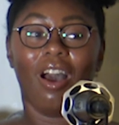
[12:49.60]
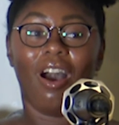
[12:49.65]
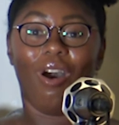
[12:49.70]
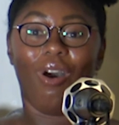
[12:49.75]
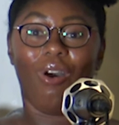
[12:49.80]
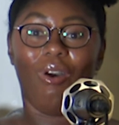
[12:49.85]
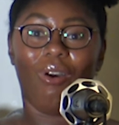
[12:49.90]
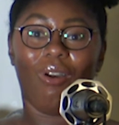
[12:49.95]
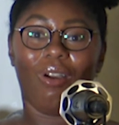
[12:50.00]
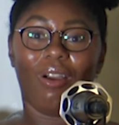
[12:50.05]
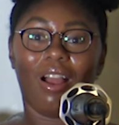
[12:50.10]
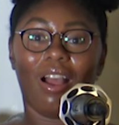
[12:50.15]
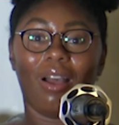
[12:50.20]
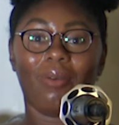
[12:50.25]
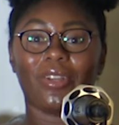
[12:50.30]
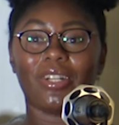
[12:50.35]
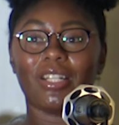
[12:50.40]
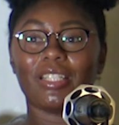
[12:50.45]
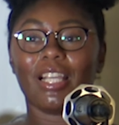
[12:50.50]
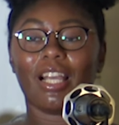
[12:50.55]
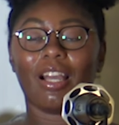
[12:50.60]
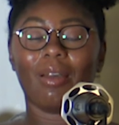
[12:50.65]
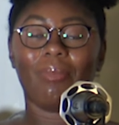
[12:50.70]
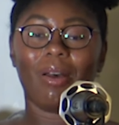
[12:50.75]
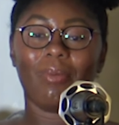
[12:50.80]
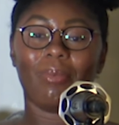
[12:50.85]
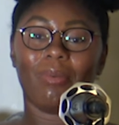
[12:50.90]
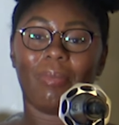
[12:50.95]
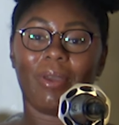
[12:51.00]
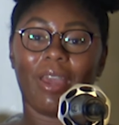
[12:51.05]
or I'm going to take a
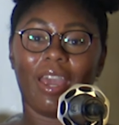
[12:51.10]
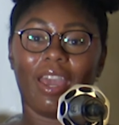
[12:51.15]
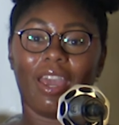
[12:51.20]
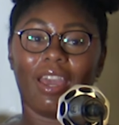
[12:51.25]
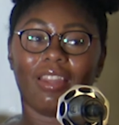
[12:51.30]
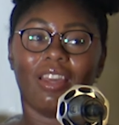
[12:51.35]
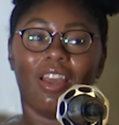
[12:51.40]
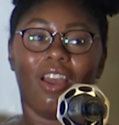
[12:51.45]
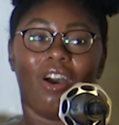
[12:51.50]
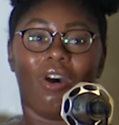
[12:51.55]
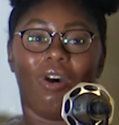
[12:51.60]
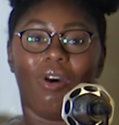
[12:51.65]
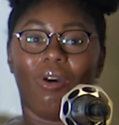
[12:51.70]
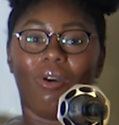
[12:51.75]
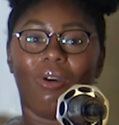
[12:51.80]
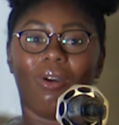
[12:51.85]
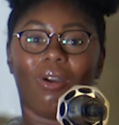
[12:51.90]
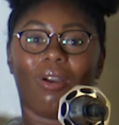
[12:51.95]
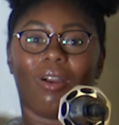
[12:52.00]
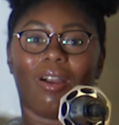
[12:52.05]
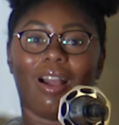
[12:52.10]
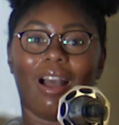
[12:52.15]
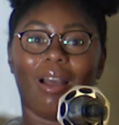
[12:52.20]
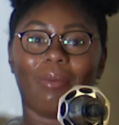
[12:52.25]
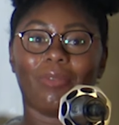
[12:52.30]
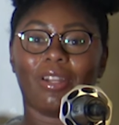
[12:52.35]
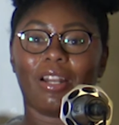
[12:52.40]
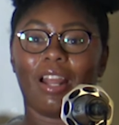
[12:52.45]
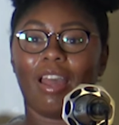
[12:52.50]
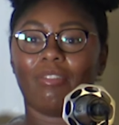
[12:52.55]
bubble bath, or
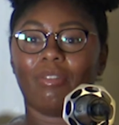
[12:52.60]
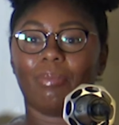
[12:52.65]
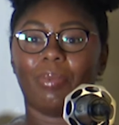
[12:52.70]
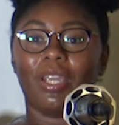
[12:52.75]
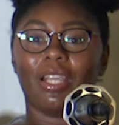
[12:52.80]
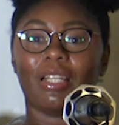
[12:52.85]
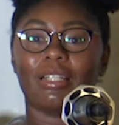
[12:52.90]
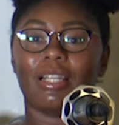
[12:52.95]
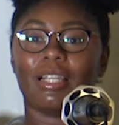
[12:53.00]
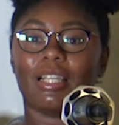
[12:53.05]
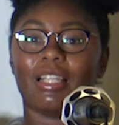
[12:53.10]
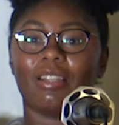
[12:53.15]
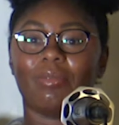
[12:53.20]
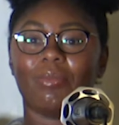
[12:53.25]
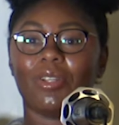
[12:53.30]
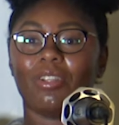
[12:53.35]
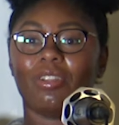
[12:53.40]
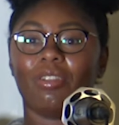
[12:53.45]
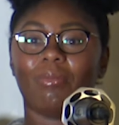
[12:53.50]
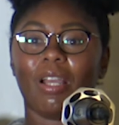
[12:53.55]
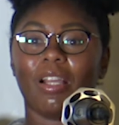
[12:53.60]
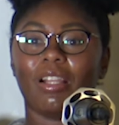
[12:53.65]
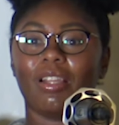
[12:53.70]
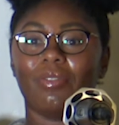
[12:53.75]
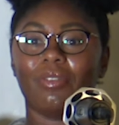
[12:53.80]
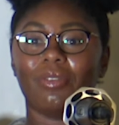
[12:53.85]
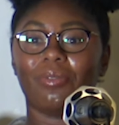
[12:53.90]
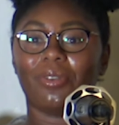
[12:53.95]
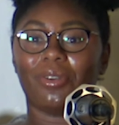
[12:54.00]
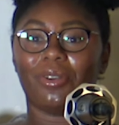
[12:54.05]
I'm going to have a picnic in the middle of my
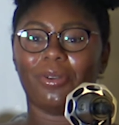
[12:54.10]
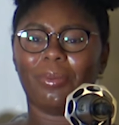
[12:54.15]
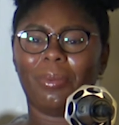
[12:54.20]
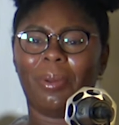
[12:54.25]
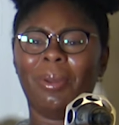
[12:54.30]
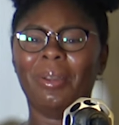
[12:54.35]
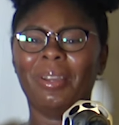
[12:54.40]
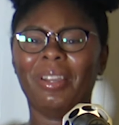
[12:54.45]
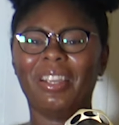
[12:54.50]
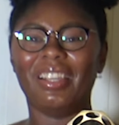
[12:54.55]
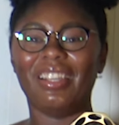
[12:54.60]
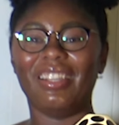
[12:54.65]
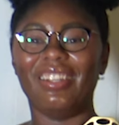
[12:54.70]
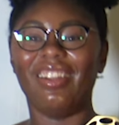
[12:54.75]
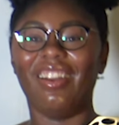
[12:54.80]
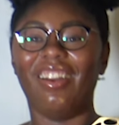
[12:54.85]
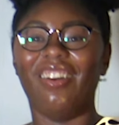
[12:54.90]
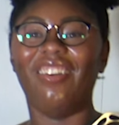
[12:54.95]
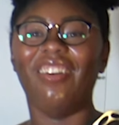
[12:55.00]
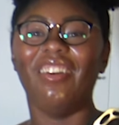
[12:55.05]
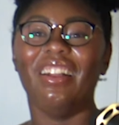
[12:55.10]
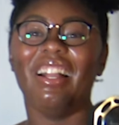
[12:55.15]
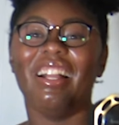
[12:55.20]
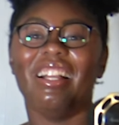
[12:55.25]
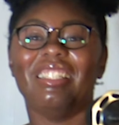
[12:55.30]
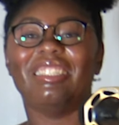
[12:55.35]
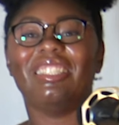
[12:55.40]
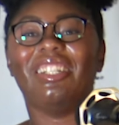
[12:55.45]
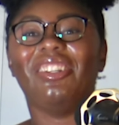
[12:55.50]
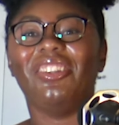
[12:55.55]
living room,
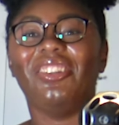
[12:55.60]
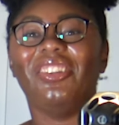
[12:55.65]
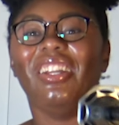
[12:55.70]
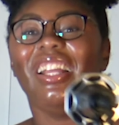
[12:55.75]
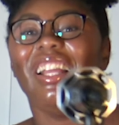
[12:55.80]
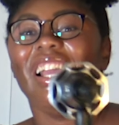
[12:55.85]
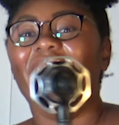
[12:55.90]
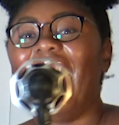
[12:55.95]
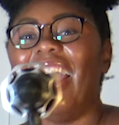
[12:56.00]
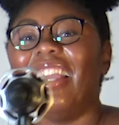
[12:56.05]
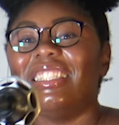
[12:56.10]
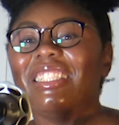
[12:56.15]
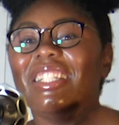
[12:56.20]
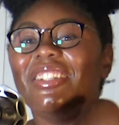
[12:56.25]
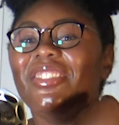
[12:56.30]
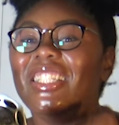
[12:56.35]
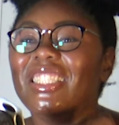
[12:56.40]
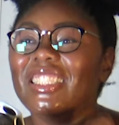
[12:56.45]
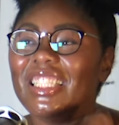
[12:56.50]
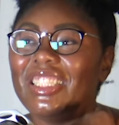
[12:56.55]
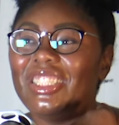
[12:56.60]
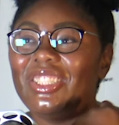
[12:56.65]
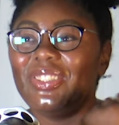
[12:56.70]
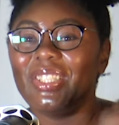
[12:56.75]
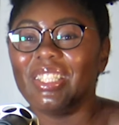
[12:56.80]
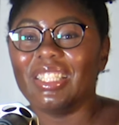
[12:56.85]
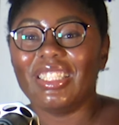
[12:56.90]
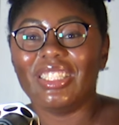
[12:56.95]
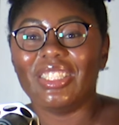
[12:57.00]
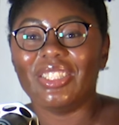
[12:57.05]
So activities that you
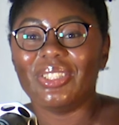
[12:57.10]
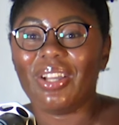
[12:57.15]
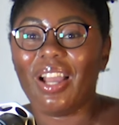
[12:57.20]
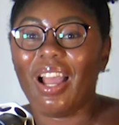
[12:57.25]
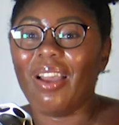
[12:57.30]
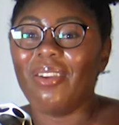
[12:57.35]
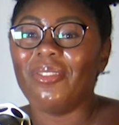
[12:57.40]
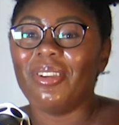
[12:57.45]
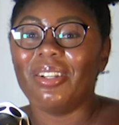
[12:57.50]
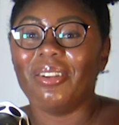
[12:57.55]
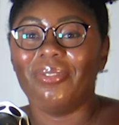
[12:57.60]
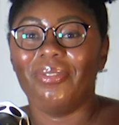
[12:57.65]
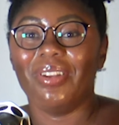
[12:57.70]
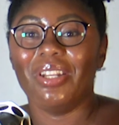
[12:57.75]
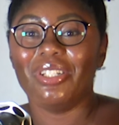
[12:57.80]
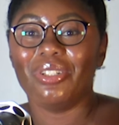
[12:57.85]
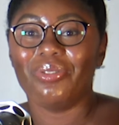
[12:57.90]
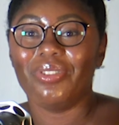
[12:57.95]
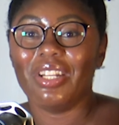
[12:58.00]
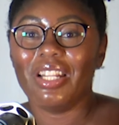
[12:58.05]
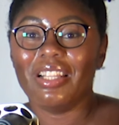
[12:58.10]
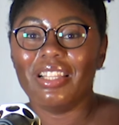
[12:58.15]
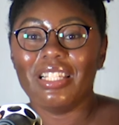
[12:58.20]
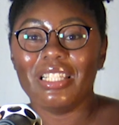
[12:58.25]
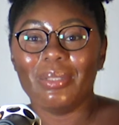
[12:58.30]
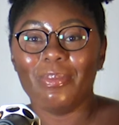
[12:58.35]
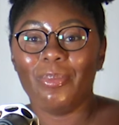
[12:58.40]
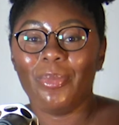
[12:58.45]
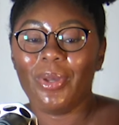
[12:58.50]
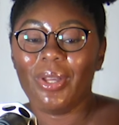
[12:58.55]
can do. I'm going to finish reading
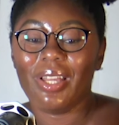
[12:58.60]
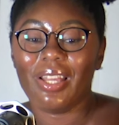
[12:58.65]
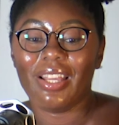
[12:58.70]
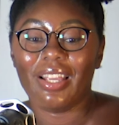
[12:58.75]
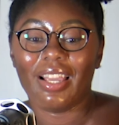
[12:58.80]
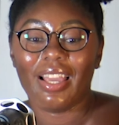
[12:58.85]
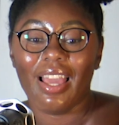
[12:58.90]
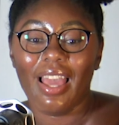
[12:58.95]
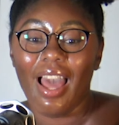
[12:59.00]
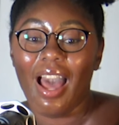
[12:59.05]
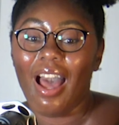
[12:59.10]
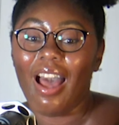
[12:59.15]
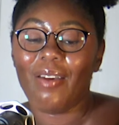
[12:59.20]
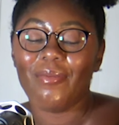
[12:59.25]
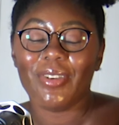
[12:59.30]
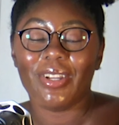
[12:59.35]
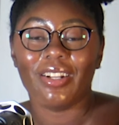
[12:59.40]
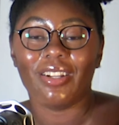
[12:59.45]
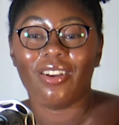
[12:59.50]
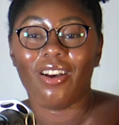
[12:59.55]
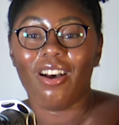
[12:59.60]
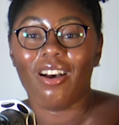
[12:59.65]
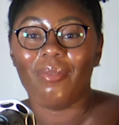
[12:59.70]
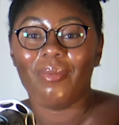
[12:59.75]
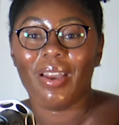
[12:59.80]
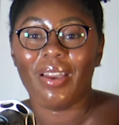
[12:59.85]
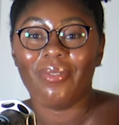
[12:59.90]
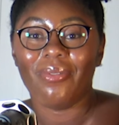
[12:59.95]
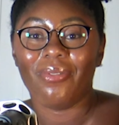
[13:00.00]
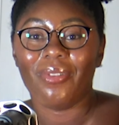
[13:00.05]
this book. I'm going to call
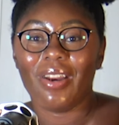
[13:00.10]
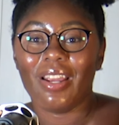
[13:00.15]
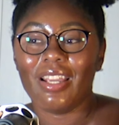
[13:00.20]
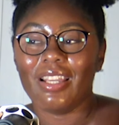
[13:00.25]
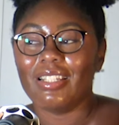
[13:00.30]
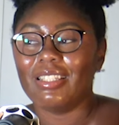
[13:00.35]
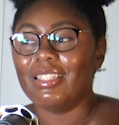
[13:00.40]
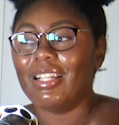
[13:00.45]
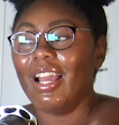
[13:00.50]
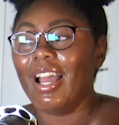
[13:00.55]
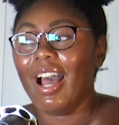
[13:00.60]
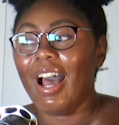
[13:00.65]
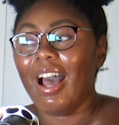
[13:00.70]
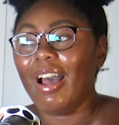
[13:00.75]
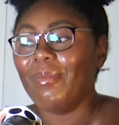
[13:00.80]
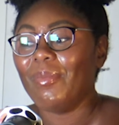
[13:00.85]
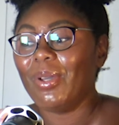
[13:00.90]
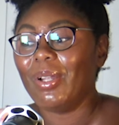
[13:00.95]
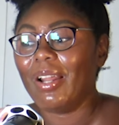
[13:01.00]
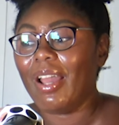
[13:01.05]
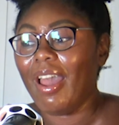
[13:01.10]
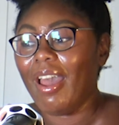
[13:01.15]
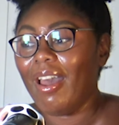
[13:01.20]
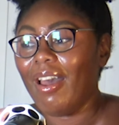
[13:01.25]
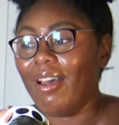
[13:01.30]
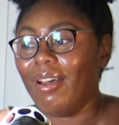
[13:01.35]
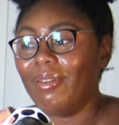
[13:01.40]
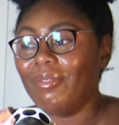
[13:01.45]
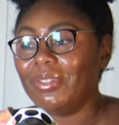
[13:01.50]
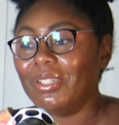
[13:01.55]
my friend. I'm going to have,
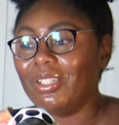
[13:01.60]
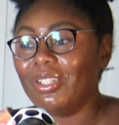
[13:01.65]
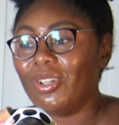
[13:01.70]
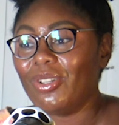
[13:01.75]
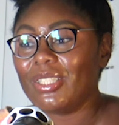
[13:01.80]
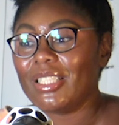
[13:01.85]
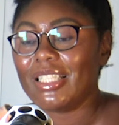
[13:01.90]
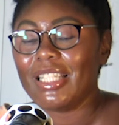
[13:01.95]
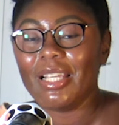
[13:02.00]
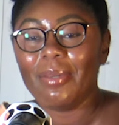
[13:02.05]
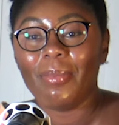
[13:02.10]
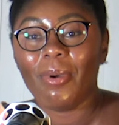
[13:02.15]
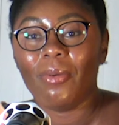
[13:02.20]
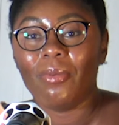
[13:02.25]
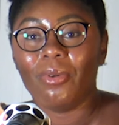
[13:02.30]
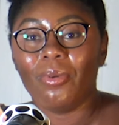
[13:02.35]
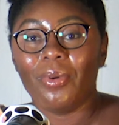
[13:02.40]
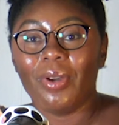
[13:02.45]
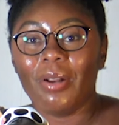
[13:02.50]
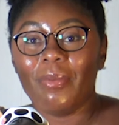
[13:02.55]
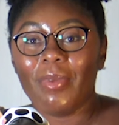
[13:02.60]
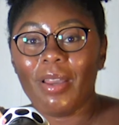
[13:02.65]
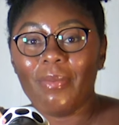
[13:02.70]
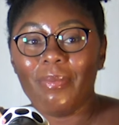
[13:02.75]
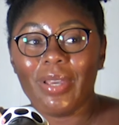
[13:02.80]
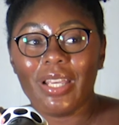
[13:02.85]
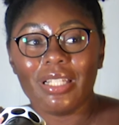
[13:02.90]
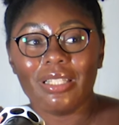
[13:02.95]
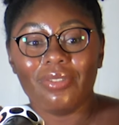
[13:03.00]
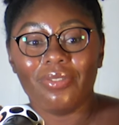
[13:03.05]
sleep over one of my
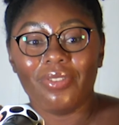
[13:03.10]
best